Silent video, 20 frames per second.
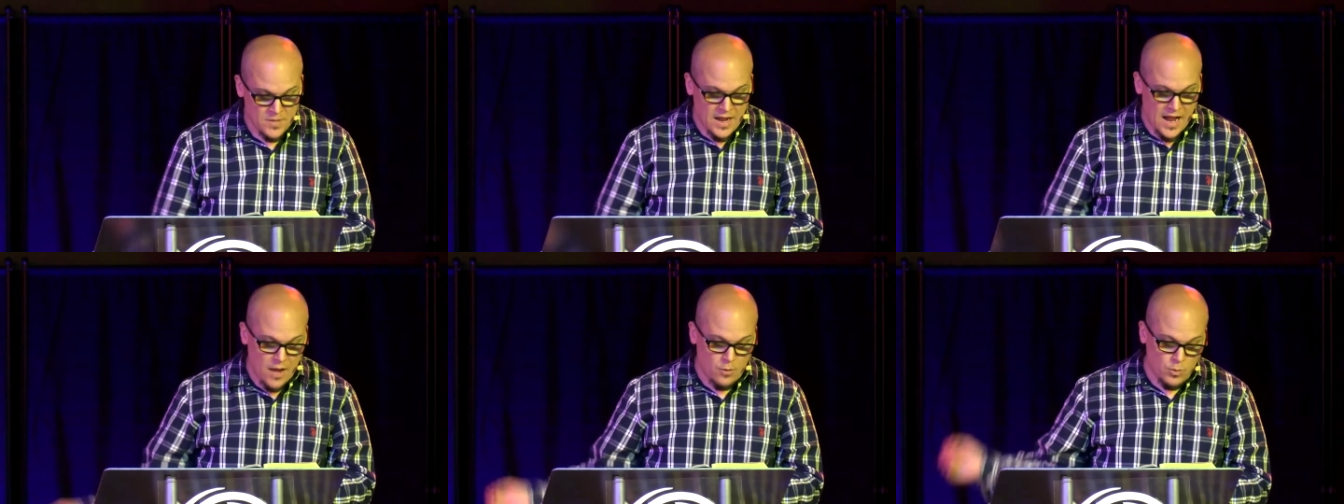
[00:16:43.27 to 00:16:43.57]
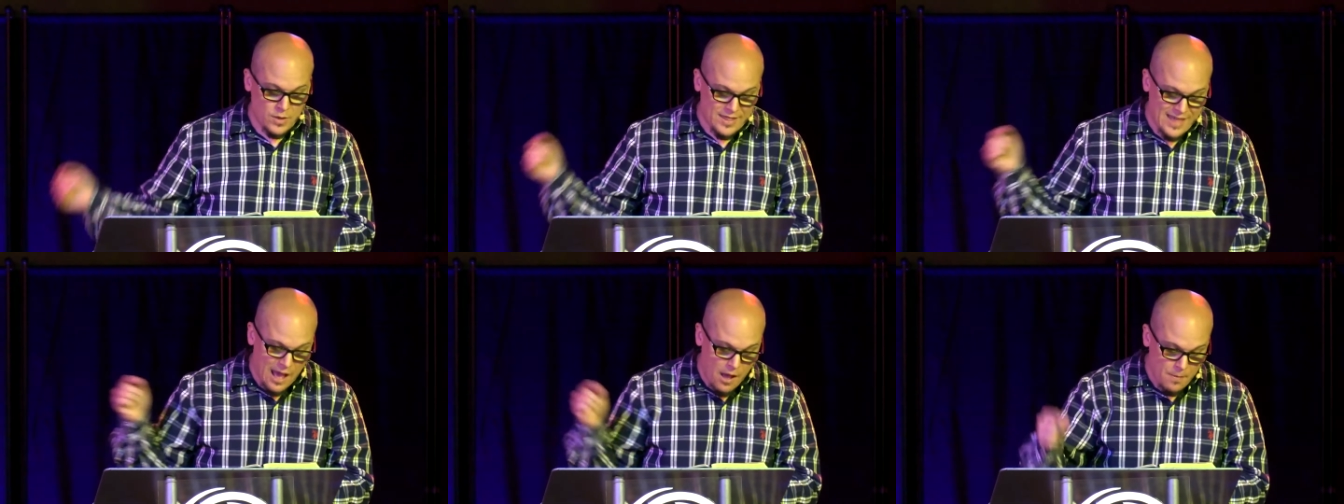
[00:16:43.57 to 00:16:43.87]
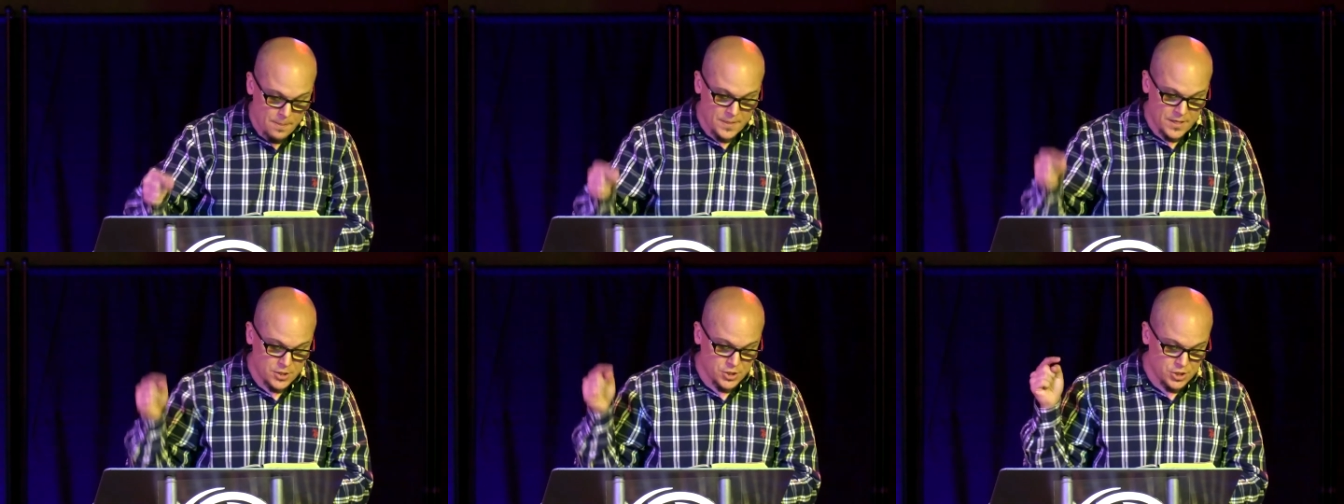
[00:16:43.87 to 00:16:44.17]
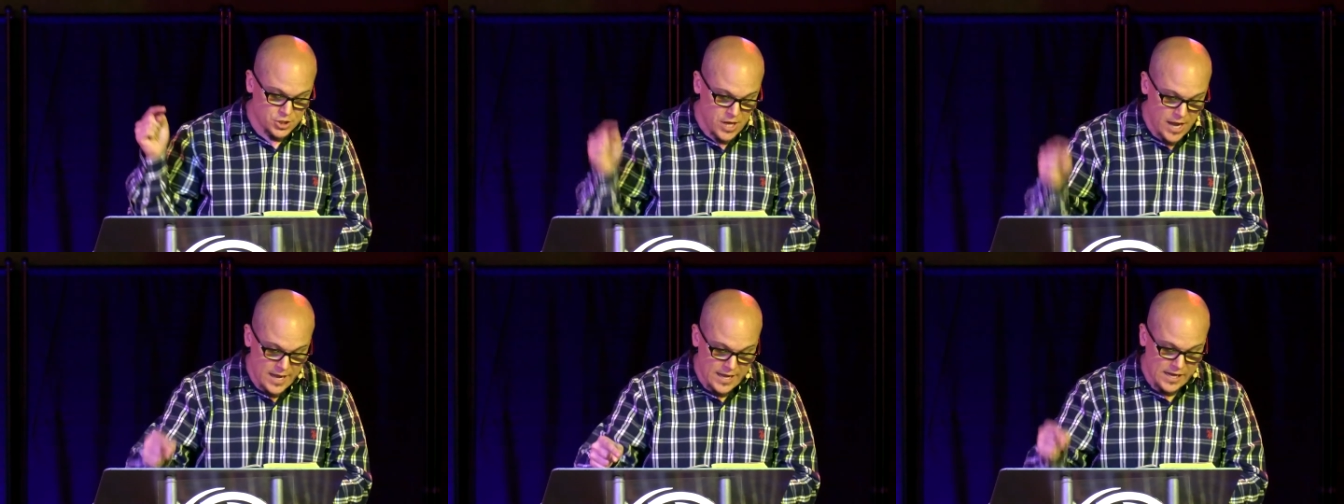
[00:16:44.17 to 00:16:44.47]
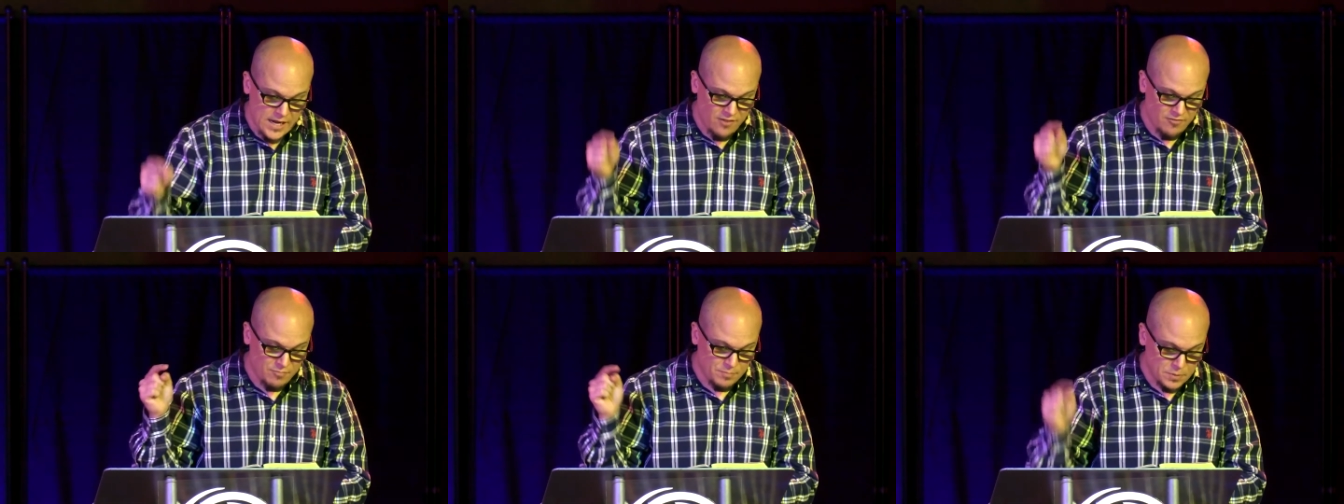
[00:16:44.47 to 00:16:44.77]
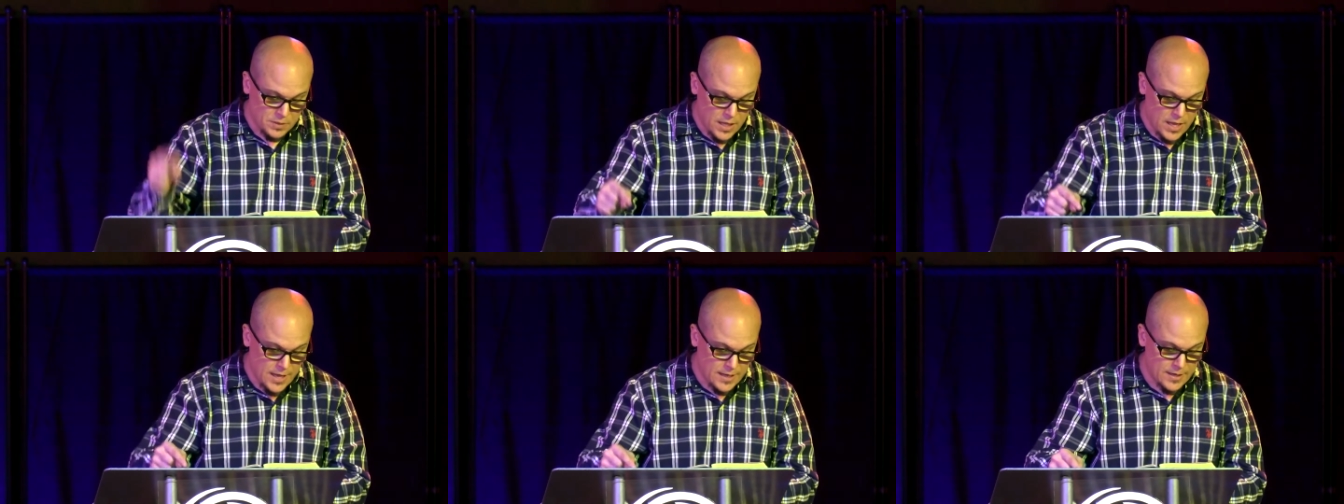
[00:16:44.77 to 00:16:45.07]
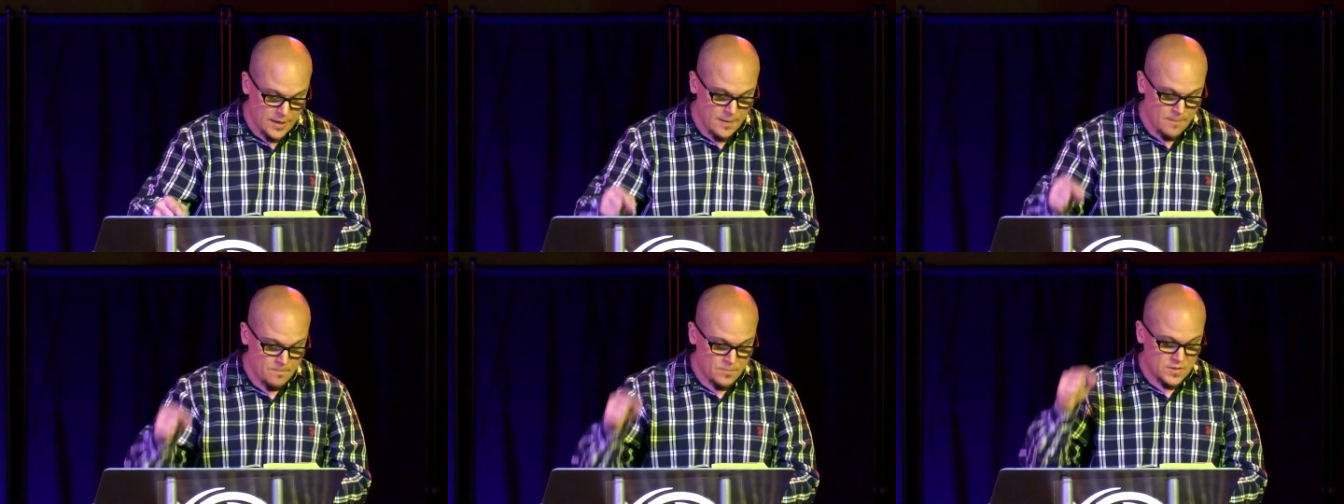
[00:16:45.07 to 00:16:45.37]
And without the shedding of
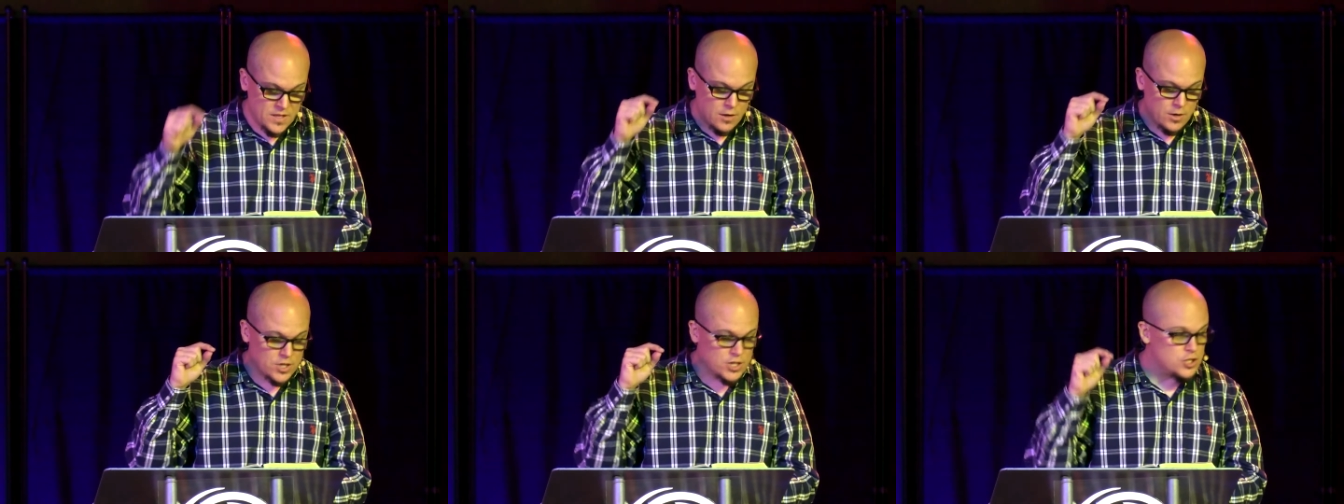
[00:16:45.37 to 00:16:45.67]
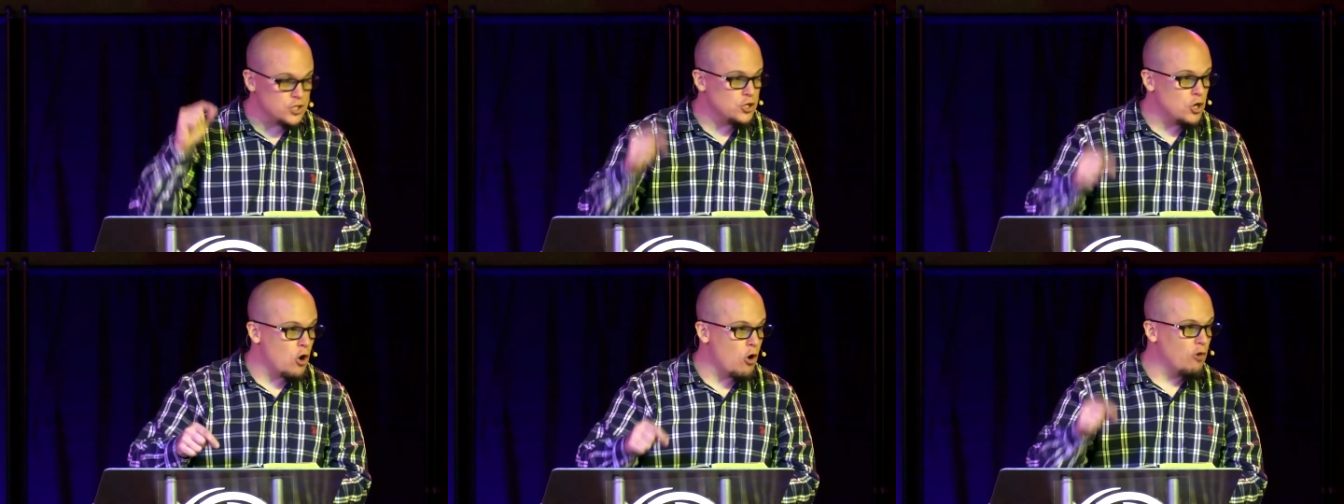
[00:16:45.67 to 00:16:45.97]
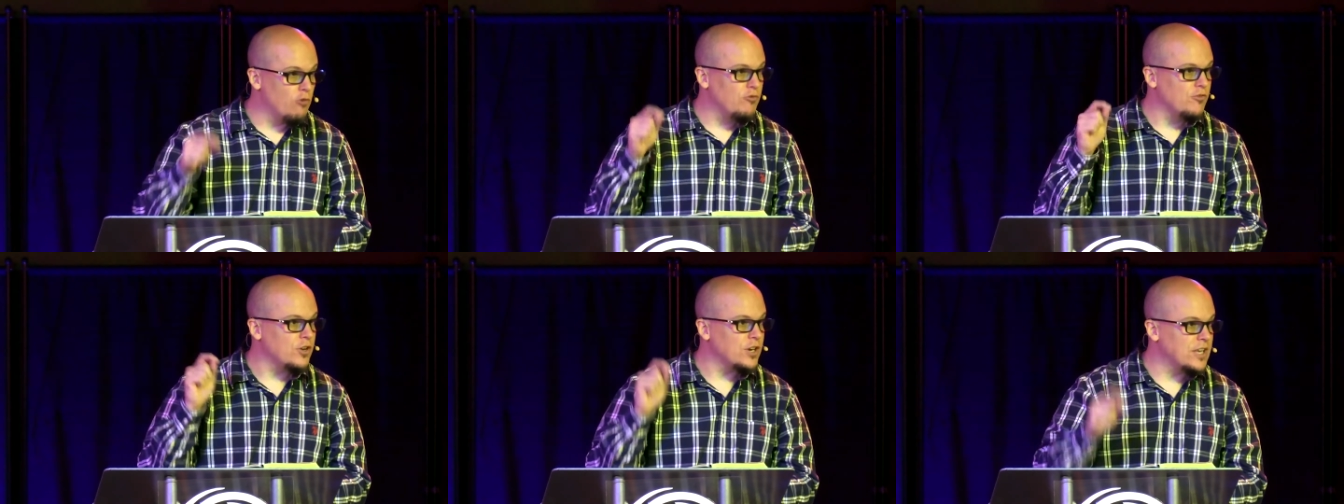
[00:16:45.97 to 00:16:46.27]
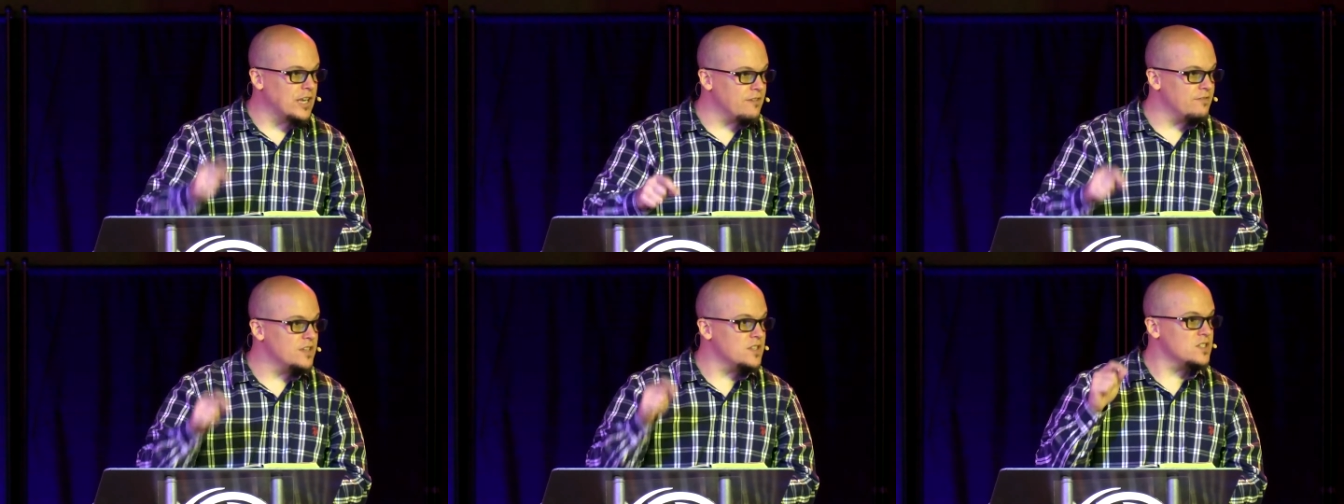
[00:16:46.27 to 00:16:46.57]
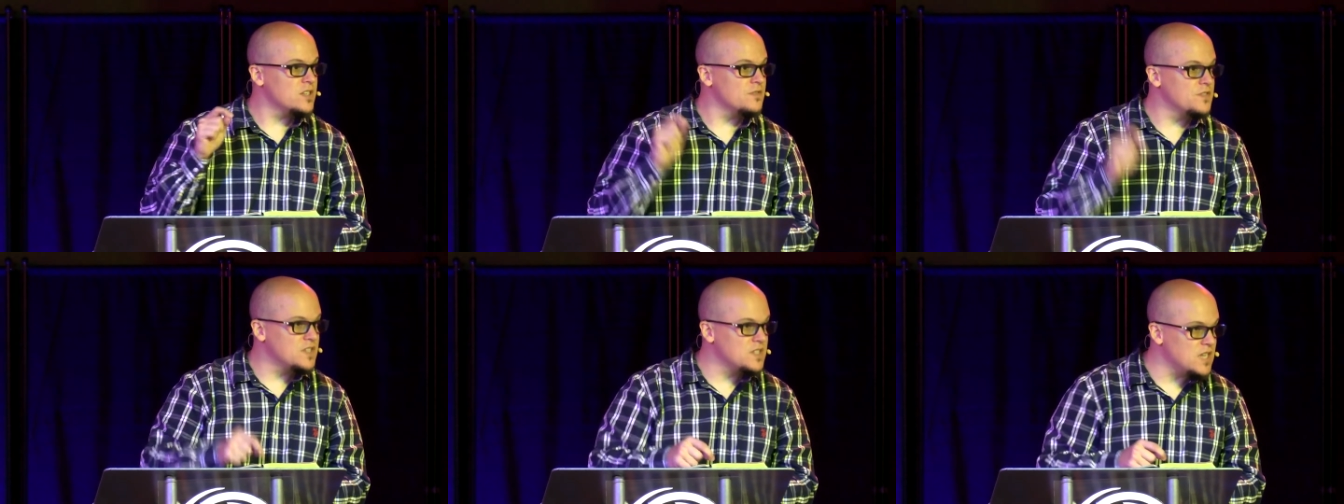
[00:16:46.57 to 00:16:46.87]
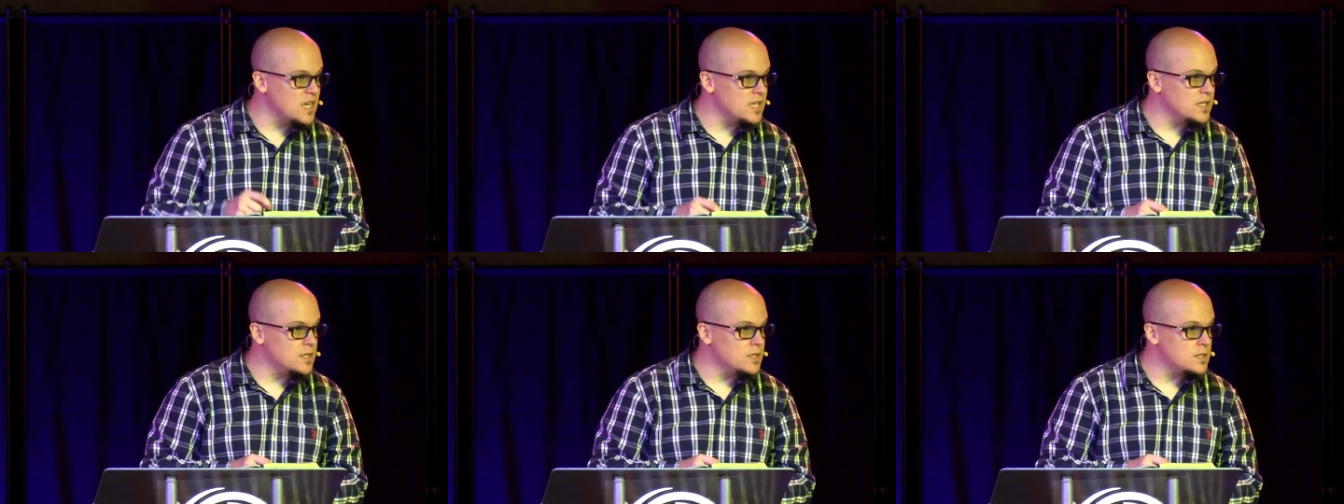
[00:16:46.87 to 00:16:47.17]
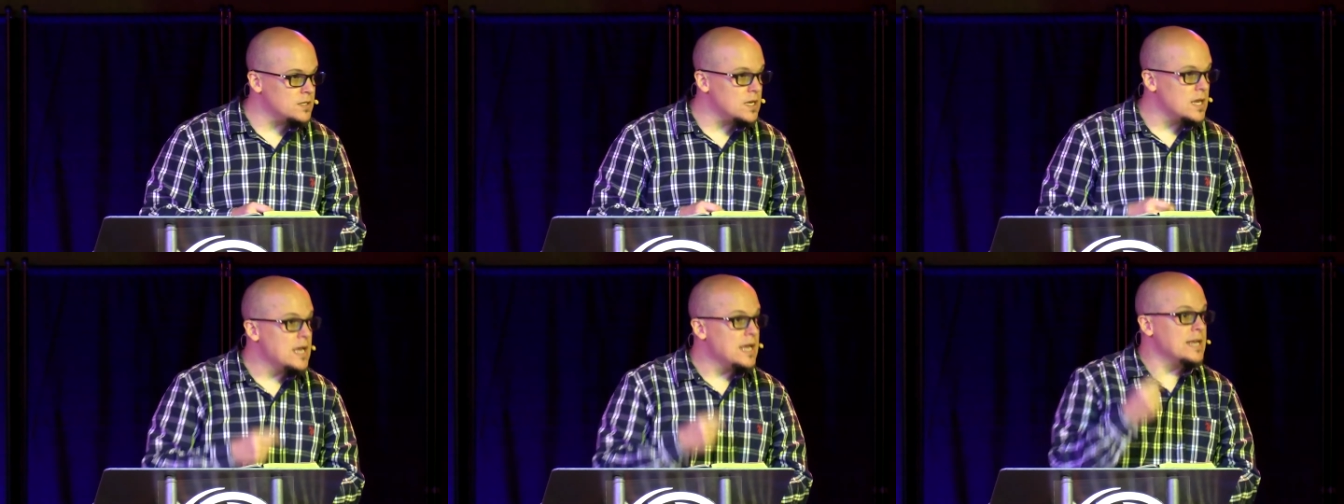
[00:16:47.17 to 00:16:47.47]
blood, there is no forgiveness of
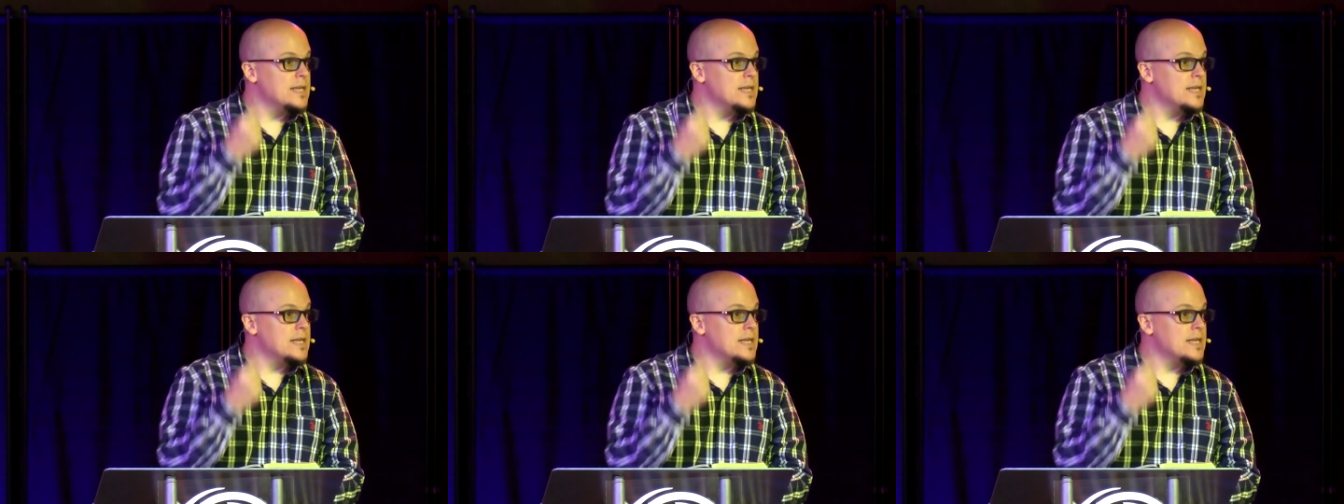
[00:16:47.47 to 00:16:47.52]
sins.